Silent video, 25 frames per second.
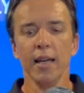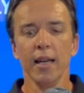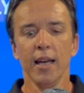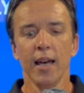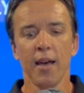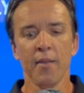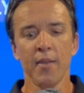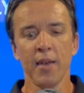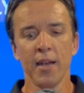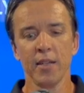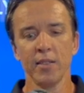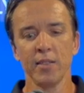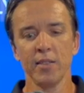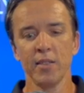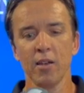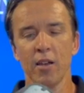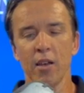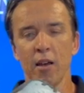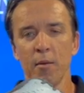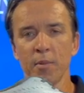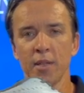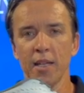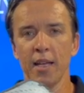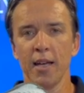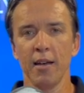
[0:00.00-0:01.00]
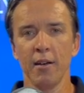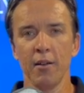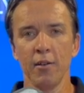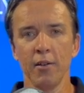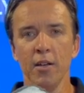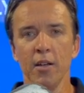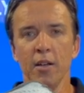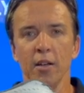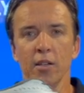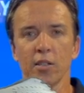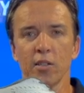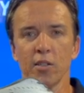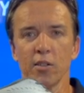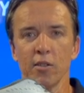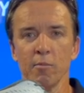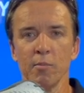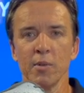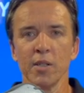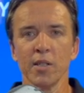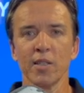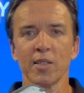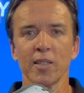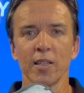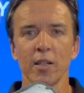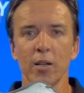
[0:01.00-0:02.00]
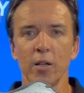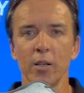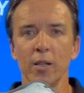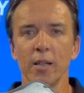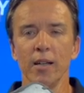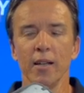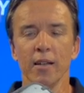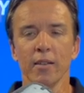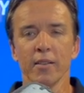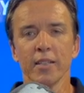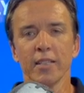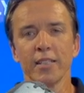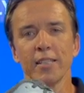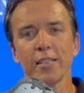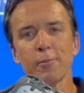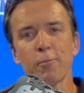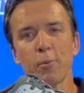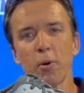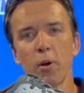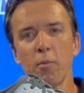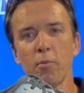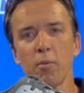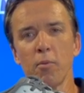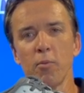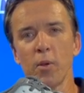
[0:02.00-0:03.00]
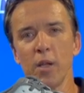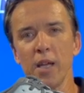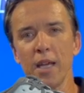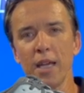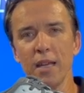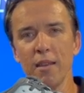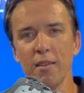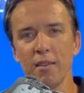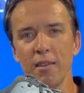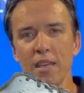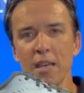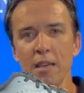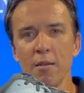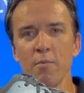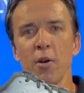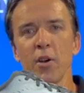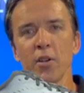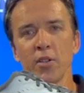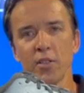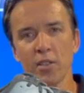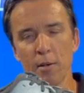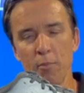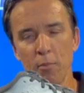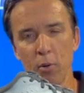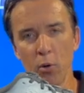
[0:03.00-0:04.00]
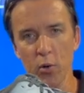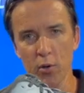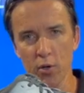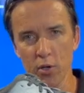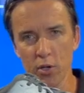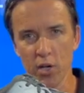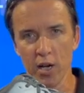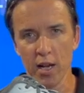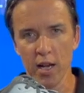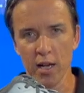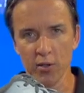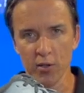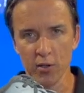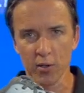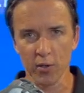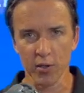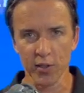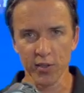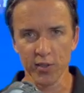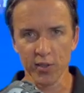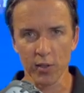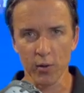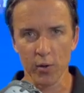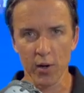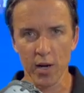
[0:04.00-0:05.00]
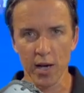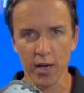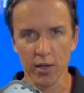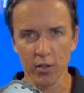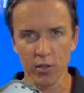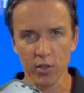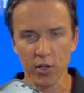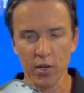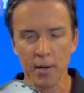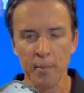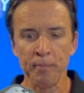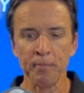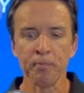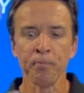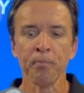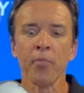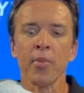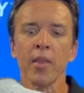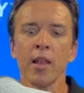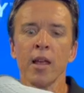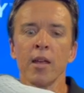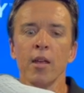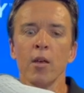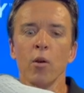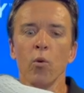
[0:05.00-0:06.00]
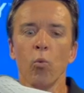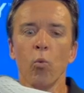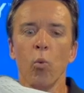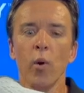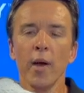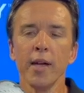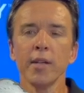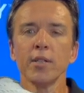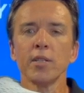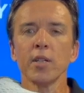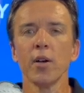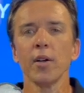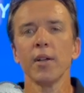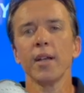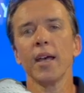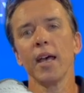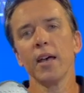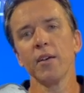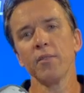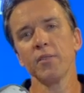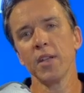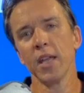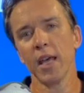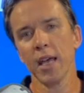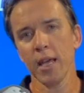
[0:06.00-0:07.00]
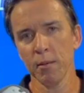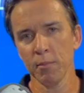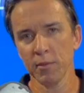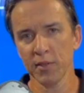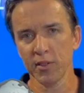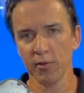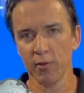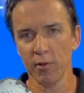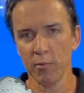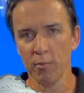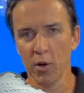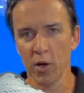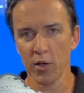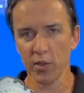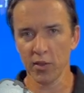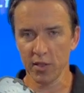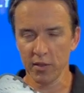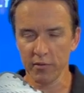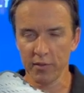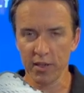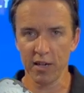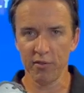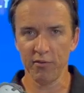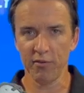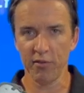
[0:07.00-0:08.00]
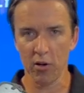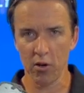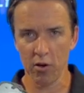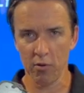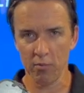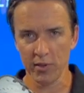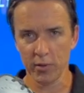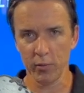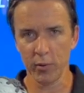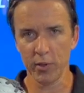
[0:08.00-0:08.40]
And then as you come down to the midsole, this is probably the most important change across the range. We don't have names for most of our foams.